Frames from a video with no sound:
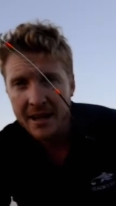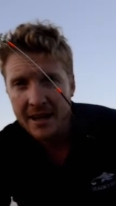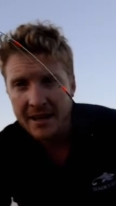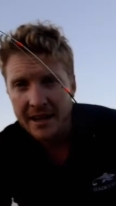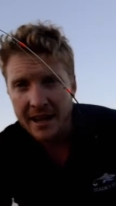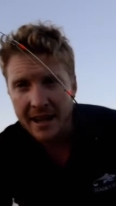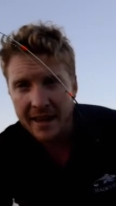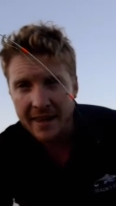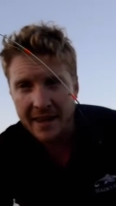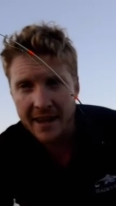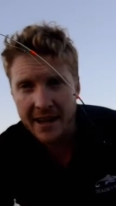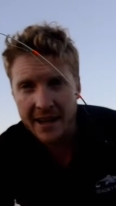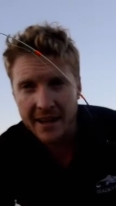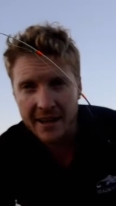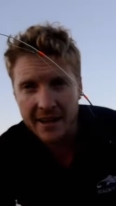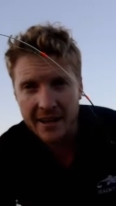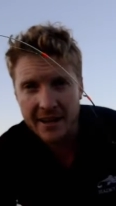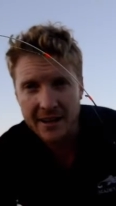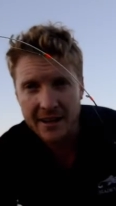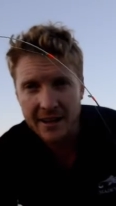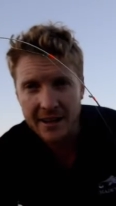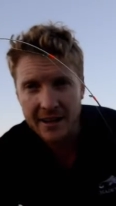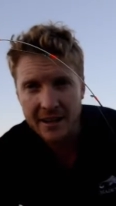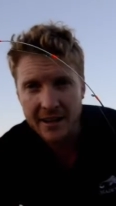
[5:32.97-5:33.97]
Now
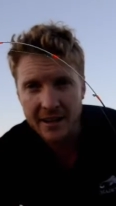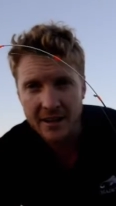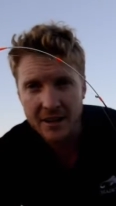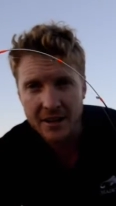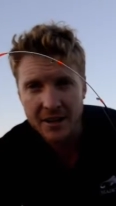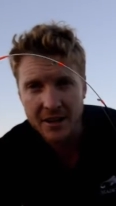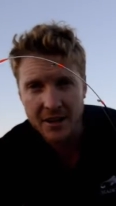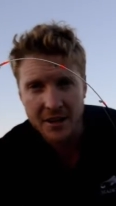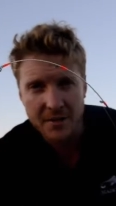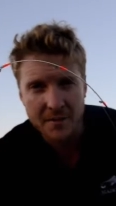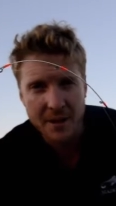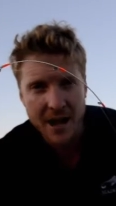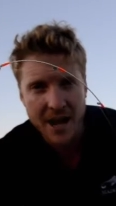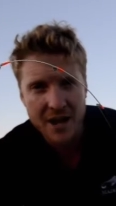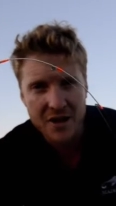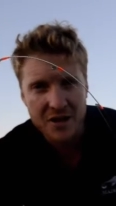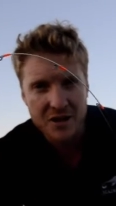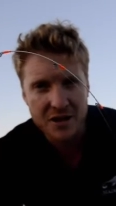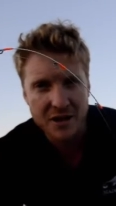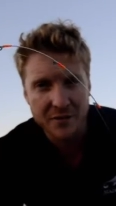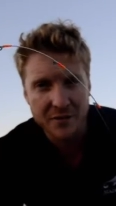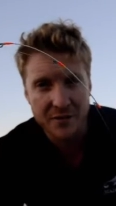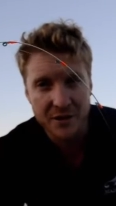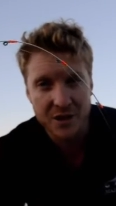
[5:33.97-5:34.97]
you can
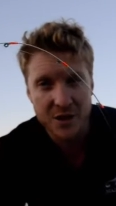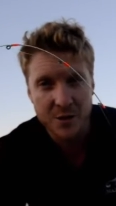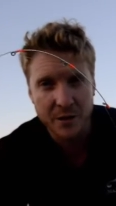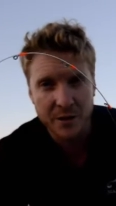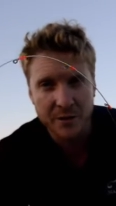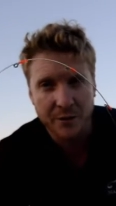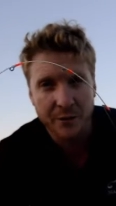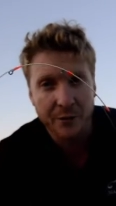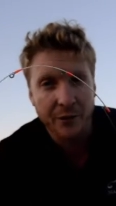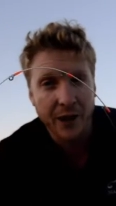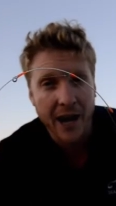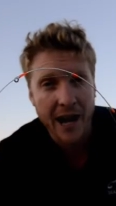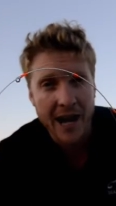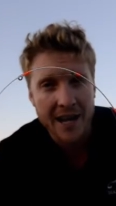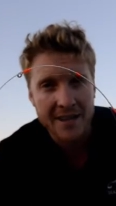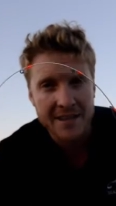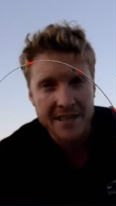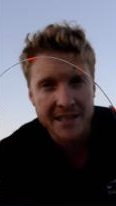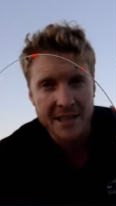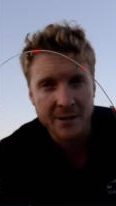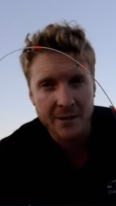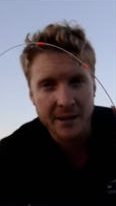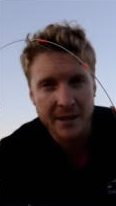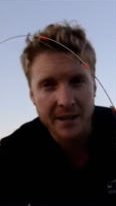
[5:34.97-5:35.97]
imagine if a squid farts
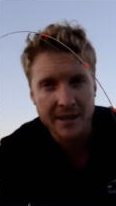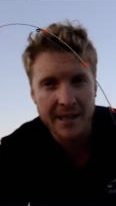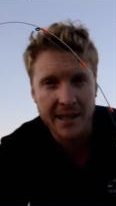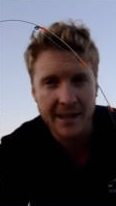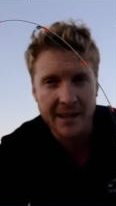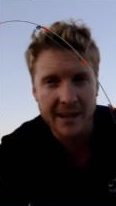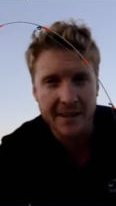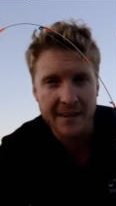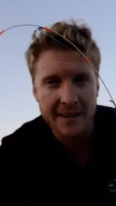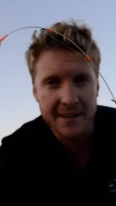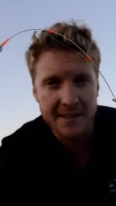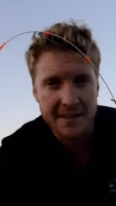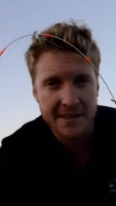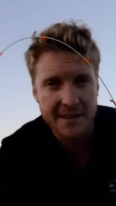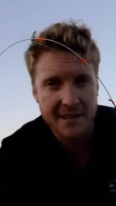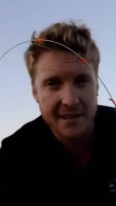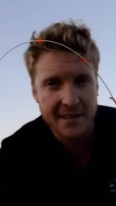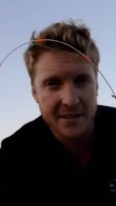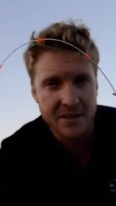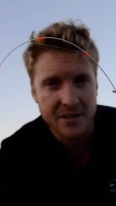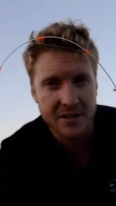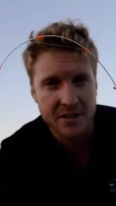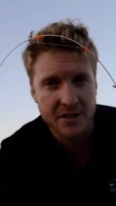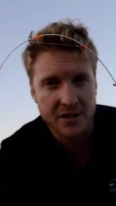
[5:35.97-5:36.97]
anywhere near it, this
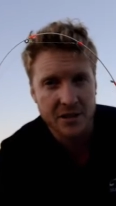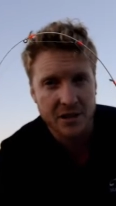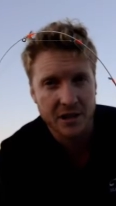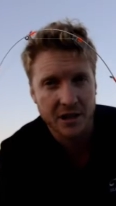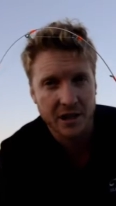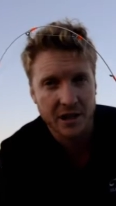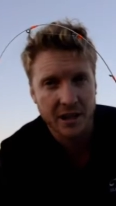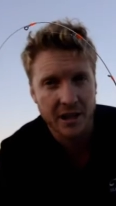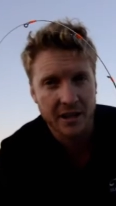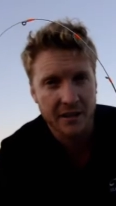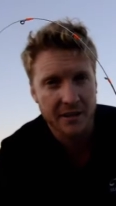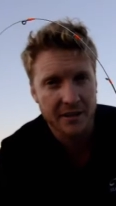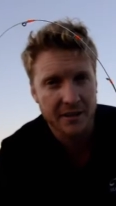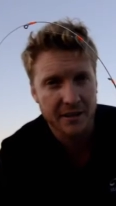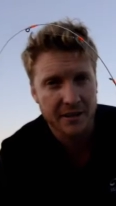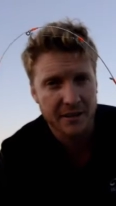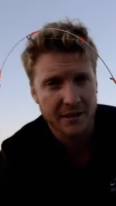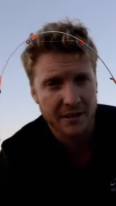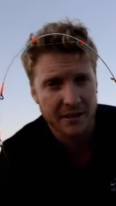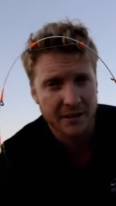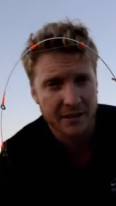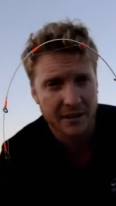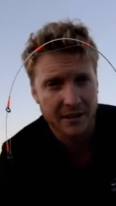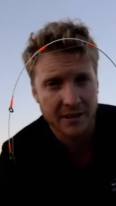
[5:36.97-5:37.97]
thing's just going to,
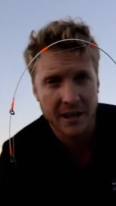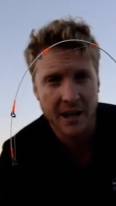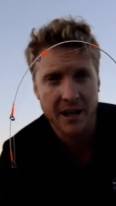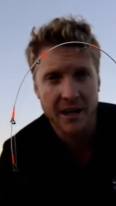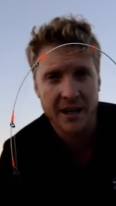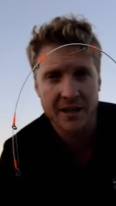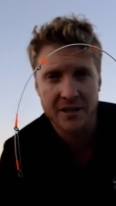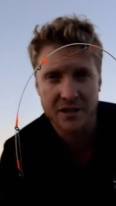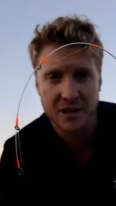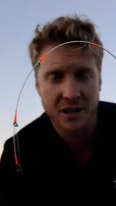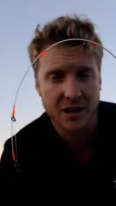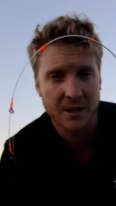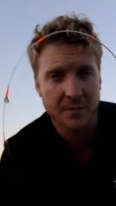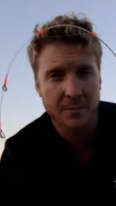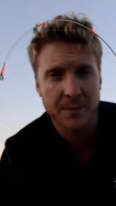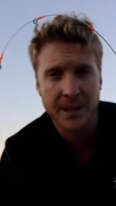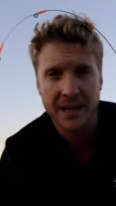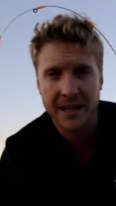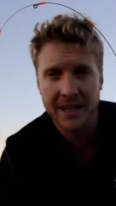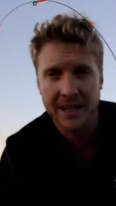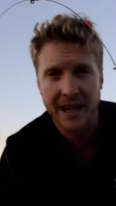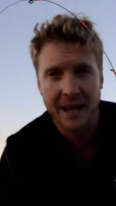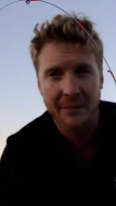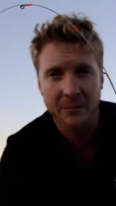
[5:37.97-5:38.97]
you know, it's going to pick
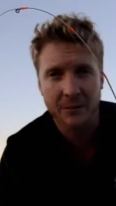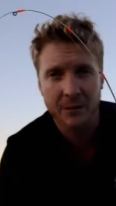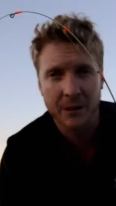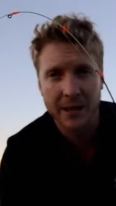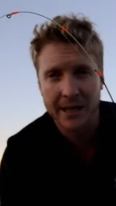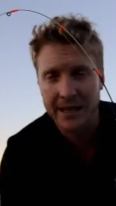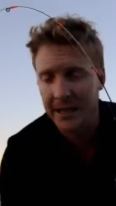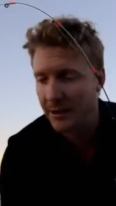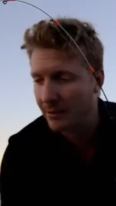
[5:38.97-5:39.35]
it up really